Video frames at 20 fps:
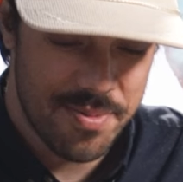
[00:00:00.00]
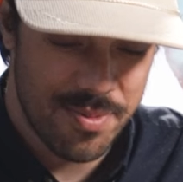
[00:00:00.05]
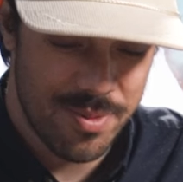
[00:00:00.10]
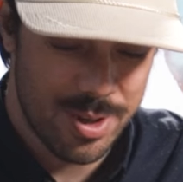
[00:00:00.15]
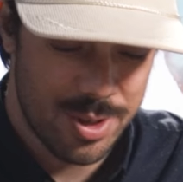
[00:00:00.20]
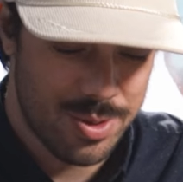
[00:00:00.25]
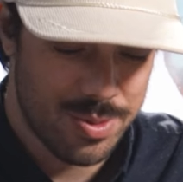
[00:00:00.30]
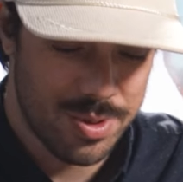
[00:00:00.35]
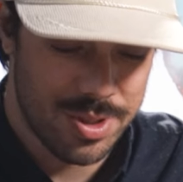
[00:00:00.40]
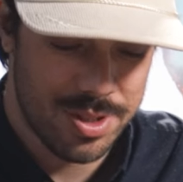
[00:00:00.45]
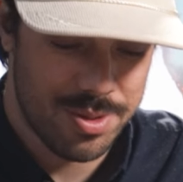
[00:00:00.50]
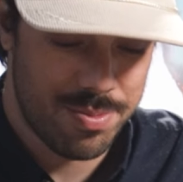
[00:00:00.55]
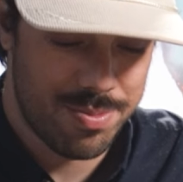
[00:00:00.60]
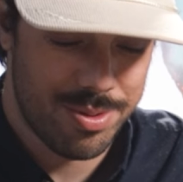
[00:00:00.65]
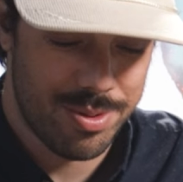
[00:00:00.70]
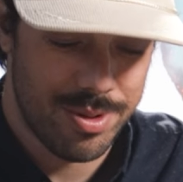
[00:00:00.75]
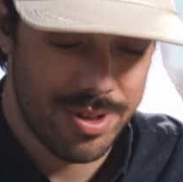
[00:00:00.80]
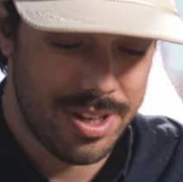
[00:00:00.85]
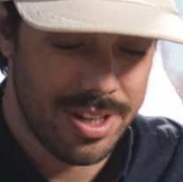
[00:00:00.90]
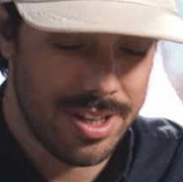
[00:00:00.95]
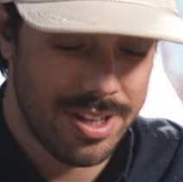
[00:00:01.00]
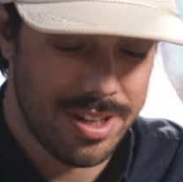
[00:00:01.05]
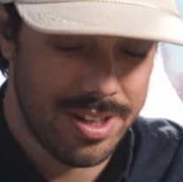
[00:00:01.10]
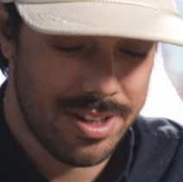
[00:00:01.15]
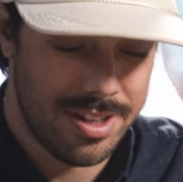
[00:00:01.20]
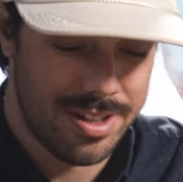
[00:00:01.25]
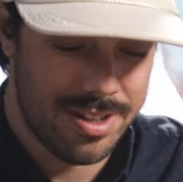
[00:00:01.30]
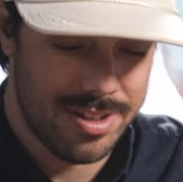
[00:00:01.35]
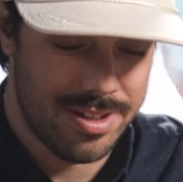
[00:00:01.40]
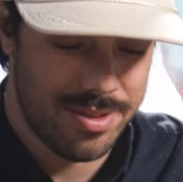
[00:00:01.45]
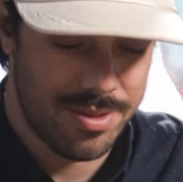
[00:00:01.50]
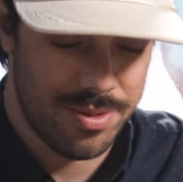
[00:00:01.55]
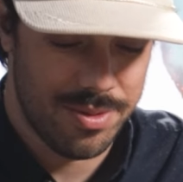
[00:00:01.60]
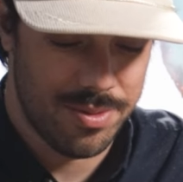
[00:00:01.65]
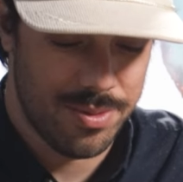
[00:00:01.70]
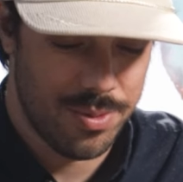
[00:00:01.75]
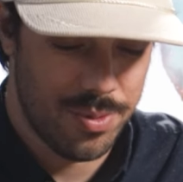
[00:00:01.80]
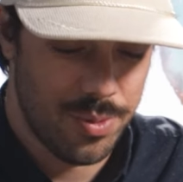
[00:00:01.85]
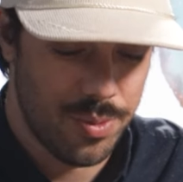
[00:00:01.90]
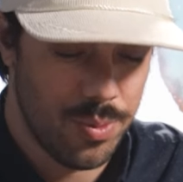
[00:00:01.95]
which was pretty
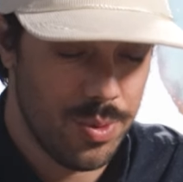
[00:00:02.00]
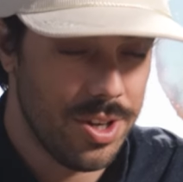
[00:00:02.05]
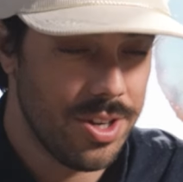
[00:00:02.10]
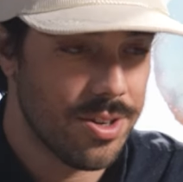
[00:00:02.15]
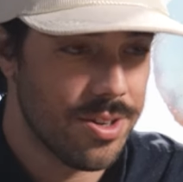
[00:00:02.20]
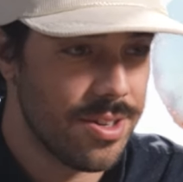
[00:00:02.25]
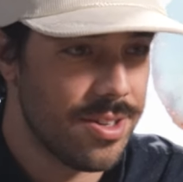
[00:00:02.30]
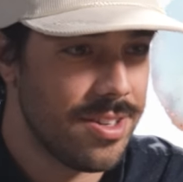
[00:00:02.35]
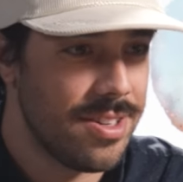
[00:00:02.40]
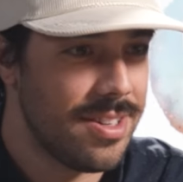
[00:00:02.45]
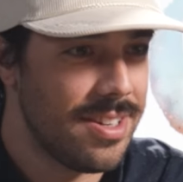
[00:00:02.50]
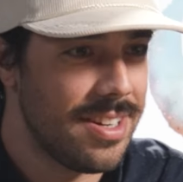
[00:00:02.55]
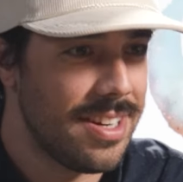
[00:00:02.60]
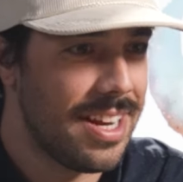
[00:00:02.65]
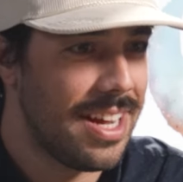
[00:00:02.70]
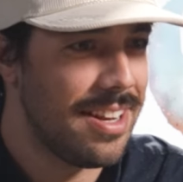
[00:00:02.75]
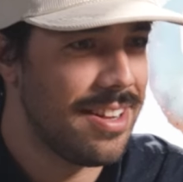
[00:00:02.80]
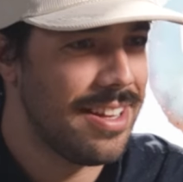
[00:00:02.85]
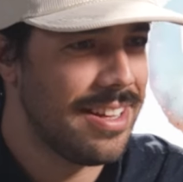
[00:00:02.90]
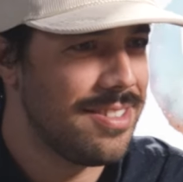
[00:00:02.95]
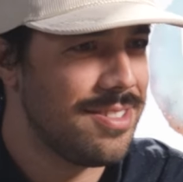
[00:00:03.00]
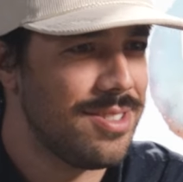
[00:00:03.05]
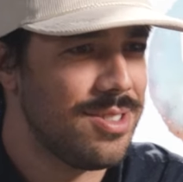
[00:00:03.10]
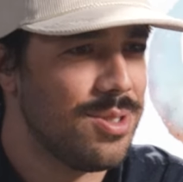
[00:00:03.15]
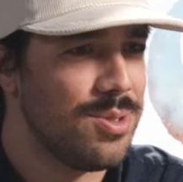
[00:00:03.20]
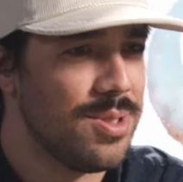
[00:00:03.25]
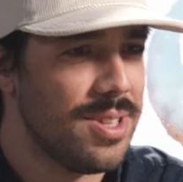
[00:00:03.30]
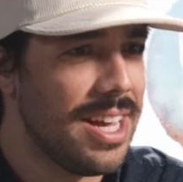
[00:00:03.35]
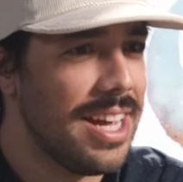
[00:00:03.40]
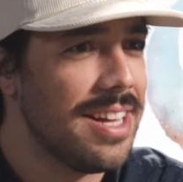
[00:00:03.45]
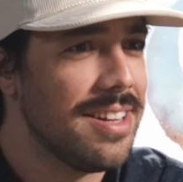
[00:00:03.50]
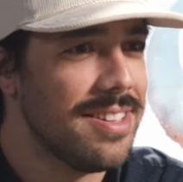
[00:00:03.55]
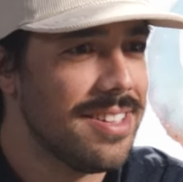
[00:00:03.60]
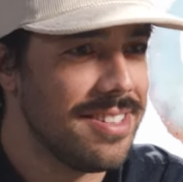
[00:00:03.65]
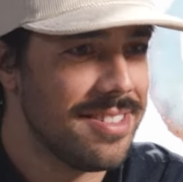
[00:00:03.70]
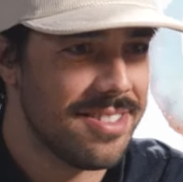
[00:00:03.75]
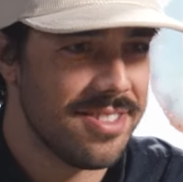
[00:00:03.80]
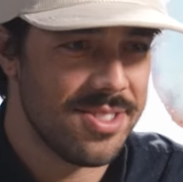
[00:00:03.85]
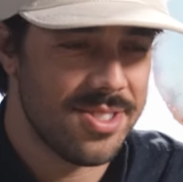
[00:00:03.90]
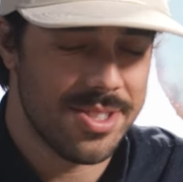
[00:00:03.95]
weird and had like to do with
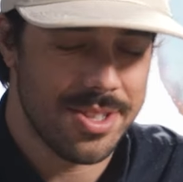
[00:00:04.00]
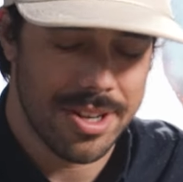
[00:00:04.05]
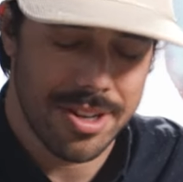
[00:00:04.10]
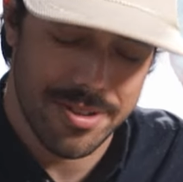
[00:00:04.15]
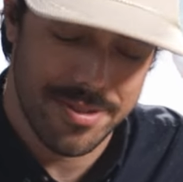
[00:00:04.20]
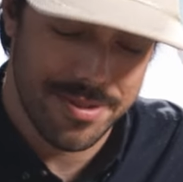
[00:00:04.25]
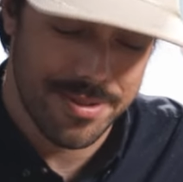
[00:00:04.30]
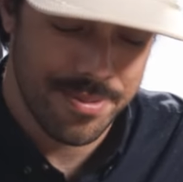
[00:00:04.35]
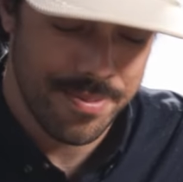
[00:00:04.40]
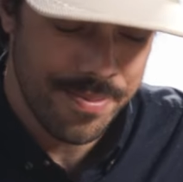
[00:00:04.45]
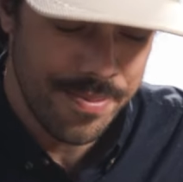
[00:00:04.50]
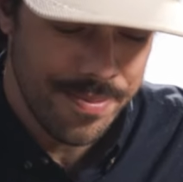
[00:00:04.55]
aliens and stuff.